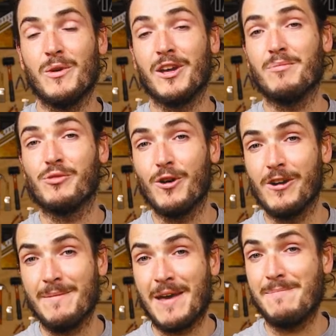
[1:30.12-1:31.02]
We're going to
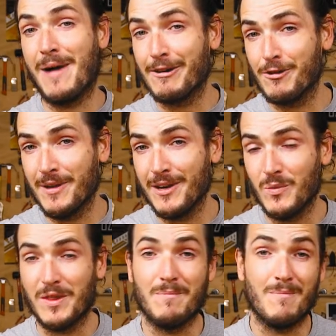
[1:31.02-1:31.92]
program our
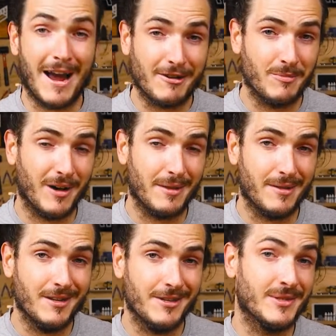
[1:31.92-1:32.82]
micro:bit with
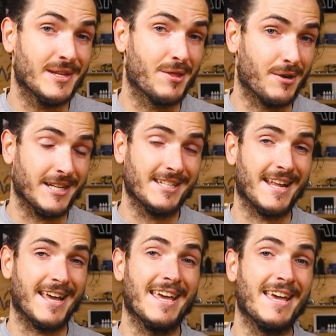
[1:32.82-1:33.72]
MicroPython using Thonny
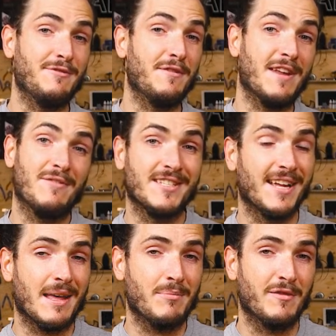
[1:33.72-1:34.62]
today. If you've never
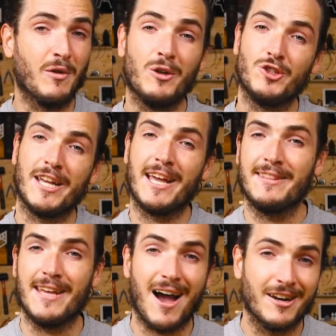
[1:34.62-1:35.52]
done that before, check
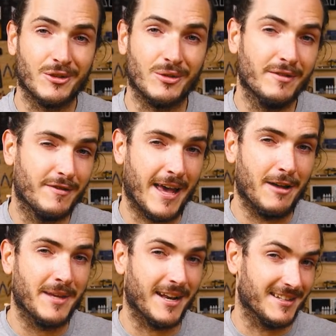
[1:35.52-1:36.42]
out the article for
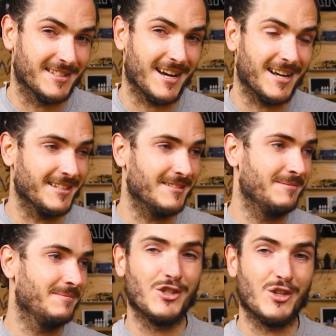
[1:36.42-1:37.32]
help getting started.
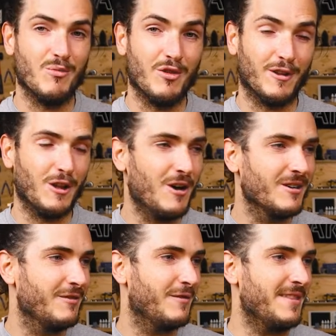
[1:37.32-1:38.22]
To move
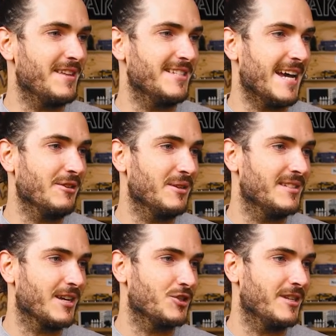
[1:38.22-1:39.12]
along, find the download
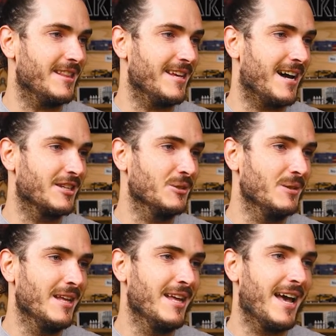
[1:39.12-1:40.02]
section in the
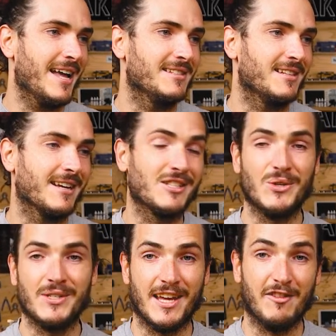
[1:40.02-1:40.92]
article and select
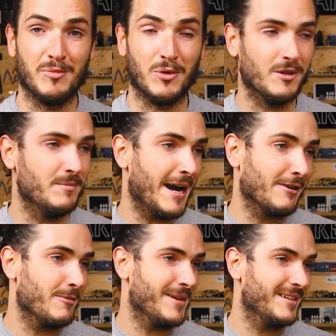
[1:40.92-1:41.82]
your dev board,
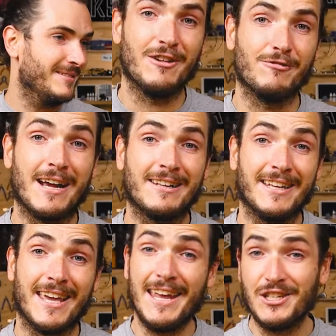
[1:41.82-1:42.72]
micro:bit.
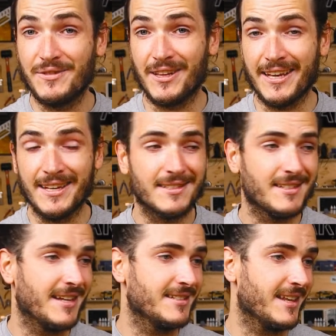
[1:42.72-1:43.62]
Right-click each of the
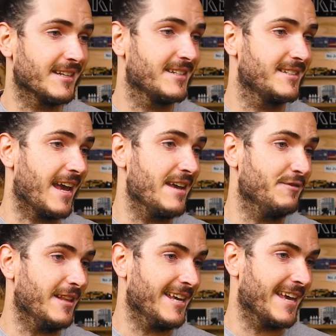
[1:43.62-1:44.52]
links and select
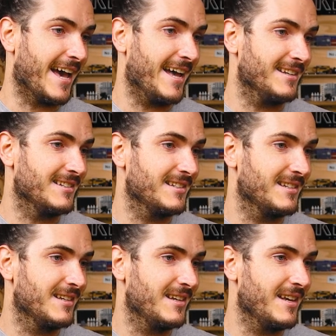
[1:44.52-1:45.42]
Save Link As.